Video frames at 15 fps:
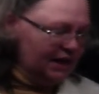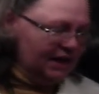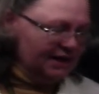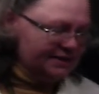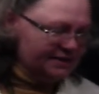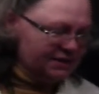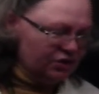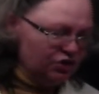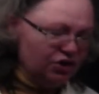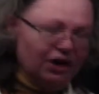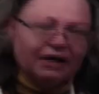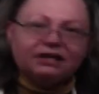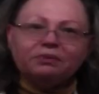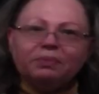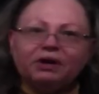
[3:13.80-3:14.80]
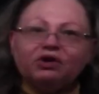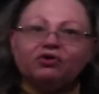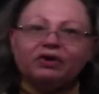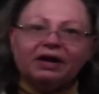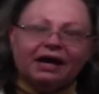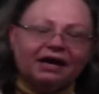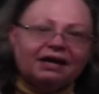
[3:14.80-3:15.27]
And so you get to be
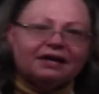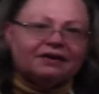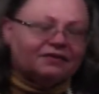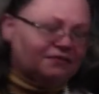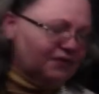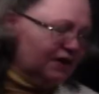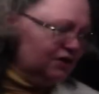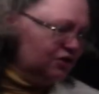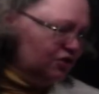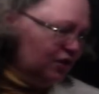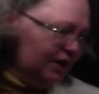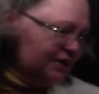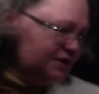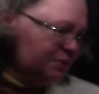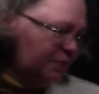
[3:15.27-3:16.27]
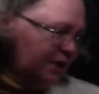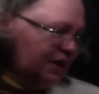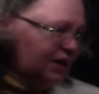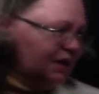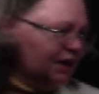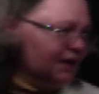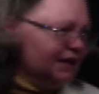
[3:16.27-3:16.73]
creative, and you get
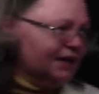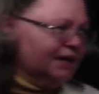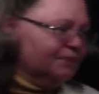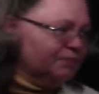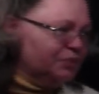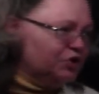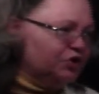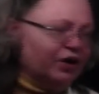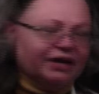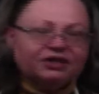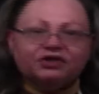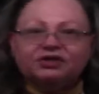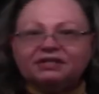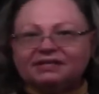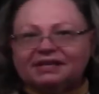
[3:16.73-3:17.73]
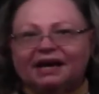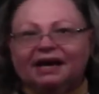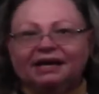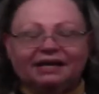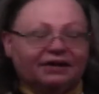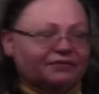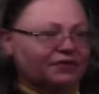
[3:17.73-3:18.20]
to
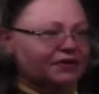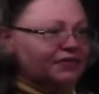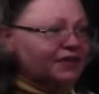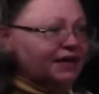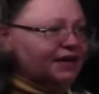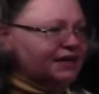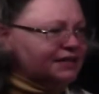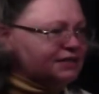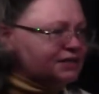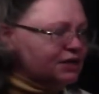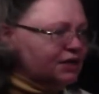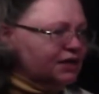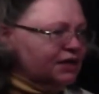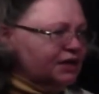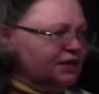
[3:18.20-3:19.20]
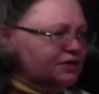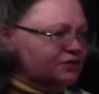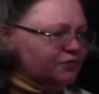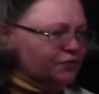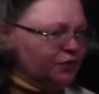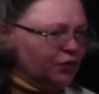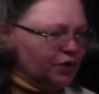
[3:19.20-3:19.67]
design different things
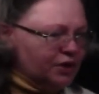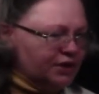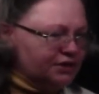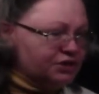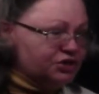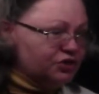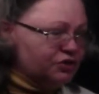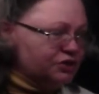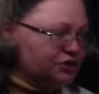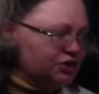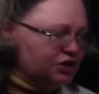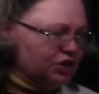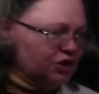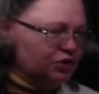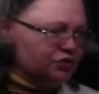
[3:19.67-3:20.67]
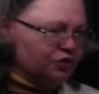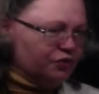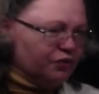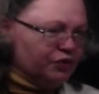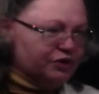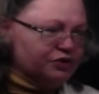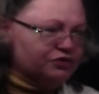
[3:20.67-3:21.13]
for students to use or
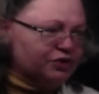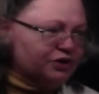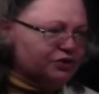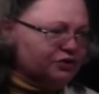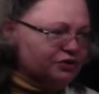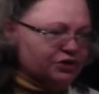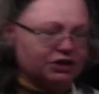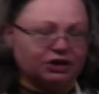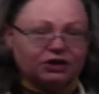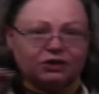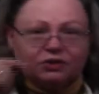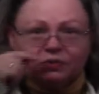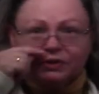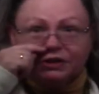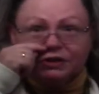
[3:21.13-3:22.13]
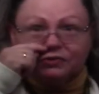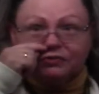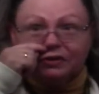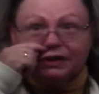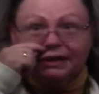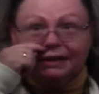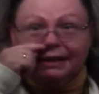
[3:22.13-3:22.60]
for instructors to use, which is
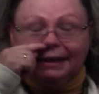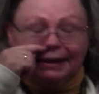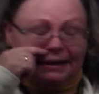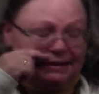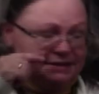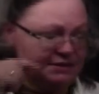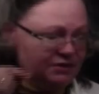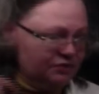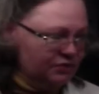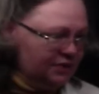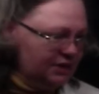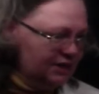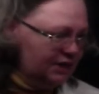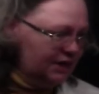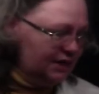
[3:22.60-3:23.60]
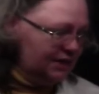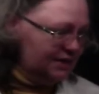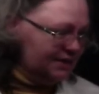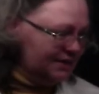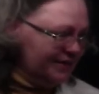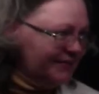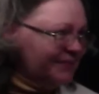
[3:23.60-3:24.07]
really nice and really
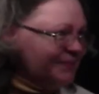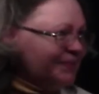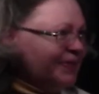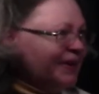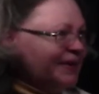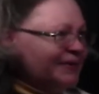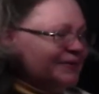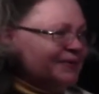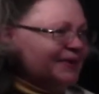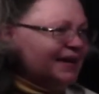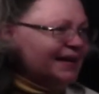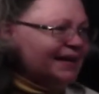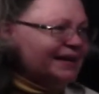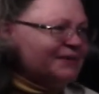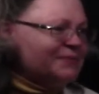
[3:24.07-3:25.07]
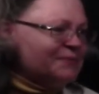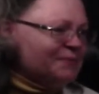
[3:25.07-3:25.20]
neat. Okay?